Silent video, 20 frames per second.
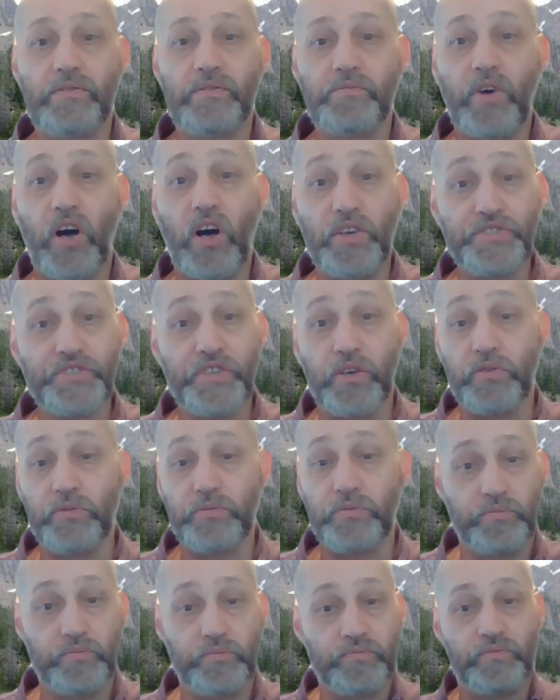
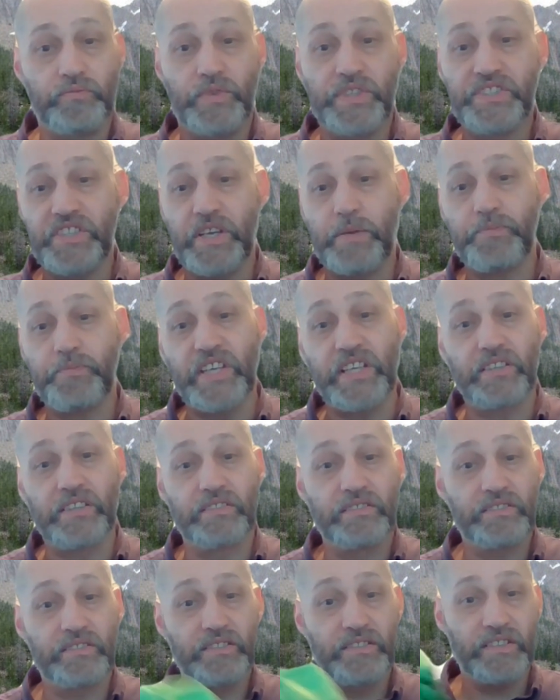Also, with
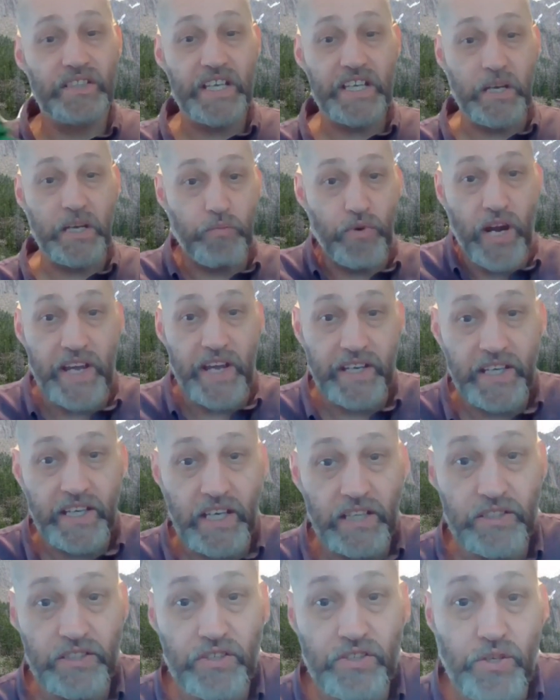something like a bright color,